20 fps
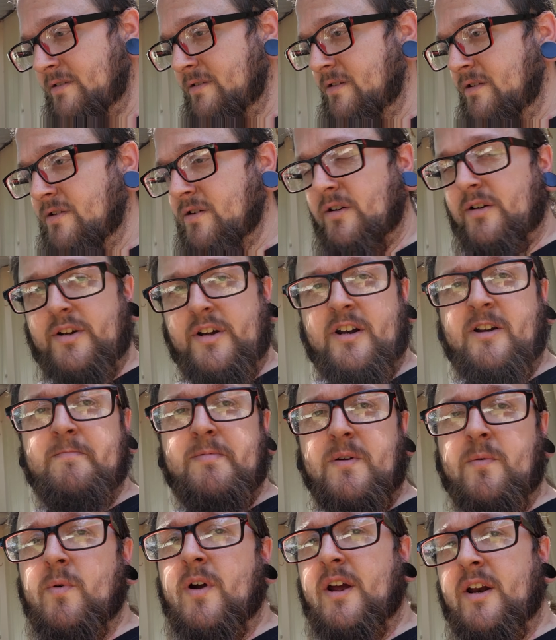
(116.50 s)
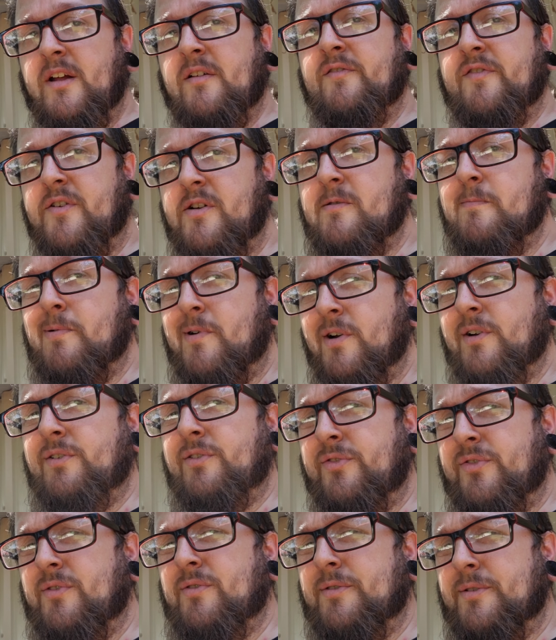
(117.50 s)
You're going to be waiting for your
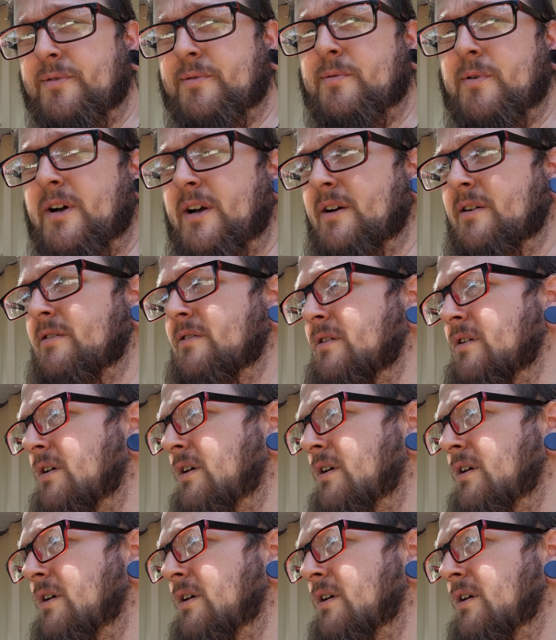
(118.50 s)
parts for a little while.